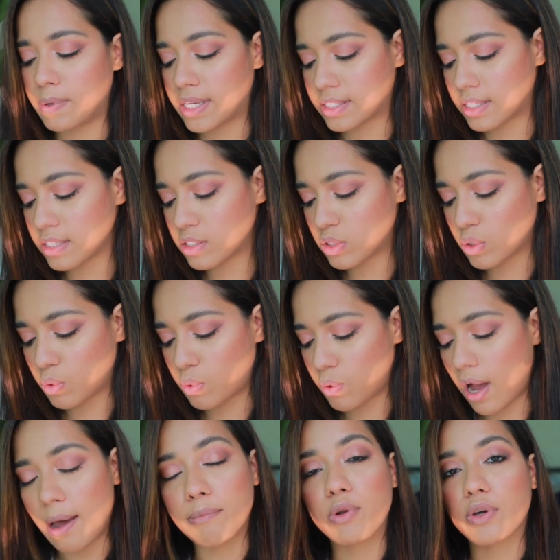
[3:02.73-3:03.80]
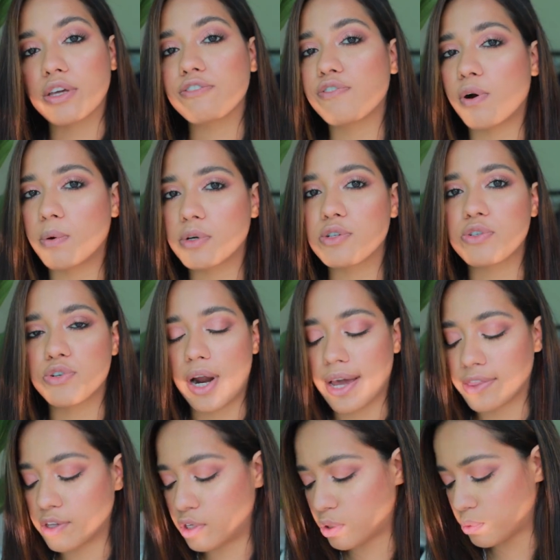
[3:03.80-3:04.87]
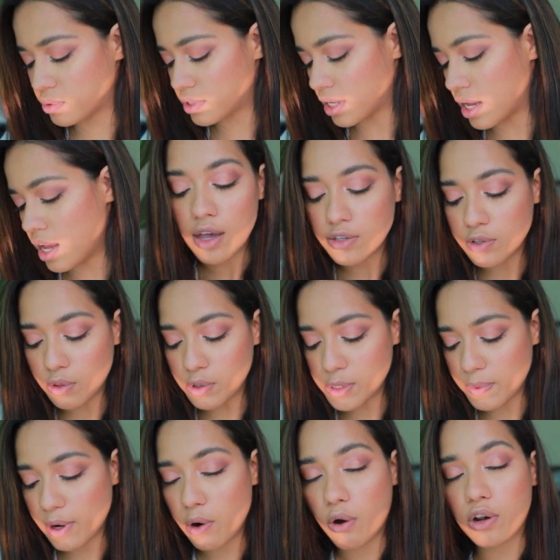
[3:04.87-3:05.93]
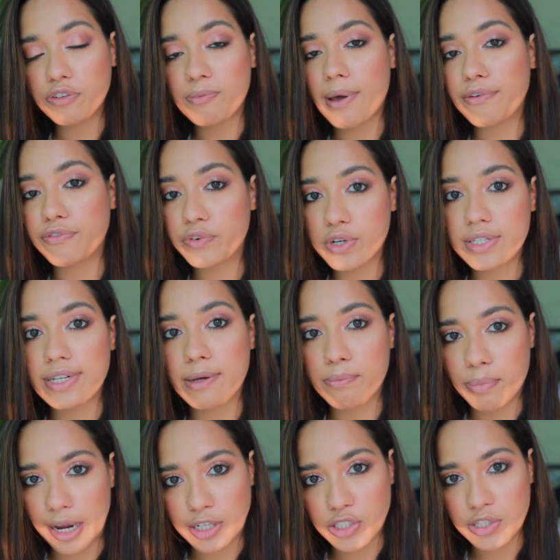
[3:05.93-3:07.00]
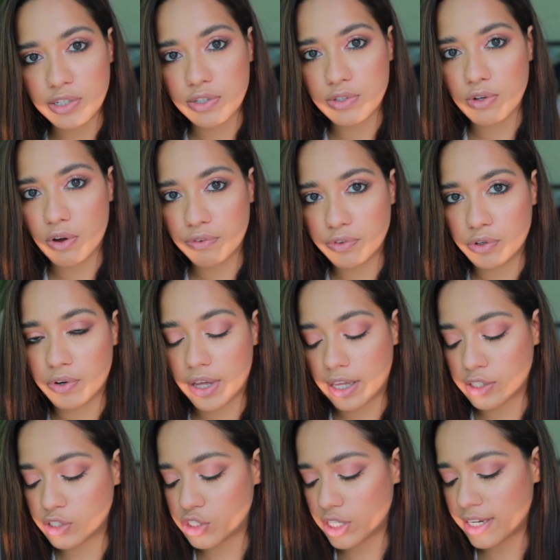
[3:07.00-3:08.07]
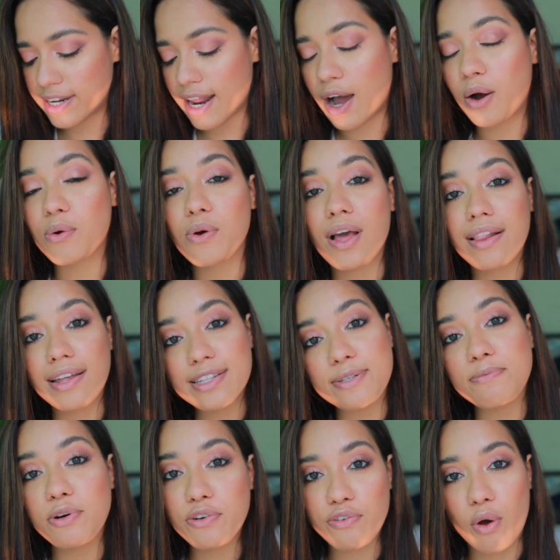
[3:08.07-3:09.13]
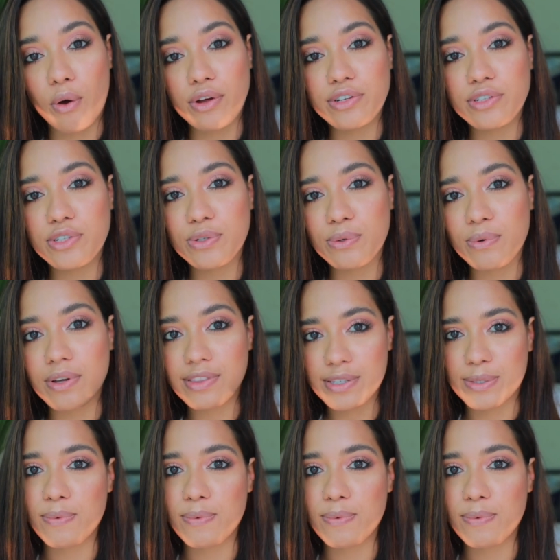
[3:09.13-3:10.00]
basis. So I'm looking forward to trying the nudes. So those were all of my first impressions of the range. Now let's move on to the